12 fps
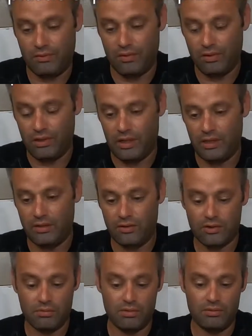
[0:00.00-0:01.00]
really not
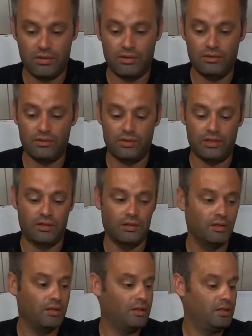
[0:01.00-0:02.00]
noticeable when using
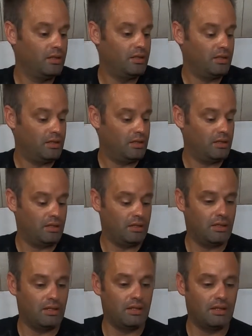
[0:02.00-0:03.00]

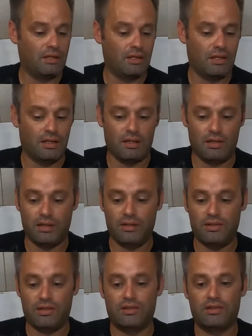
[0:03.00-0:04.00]
it. And
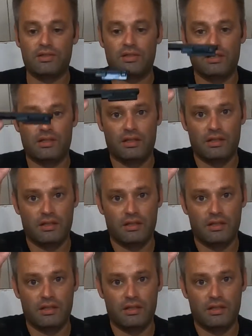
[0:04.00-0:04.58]
as you can see,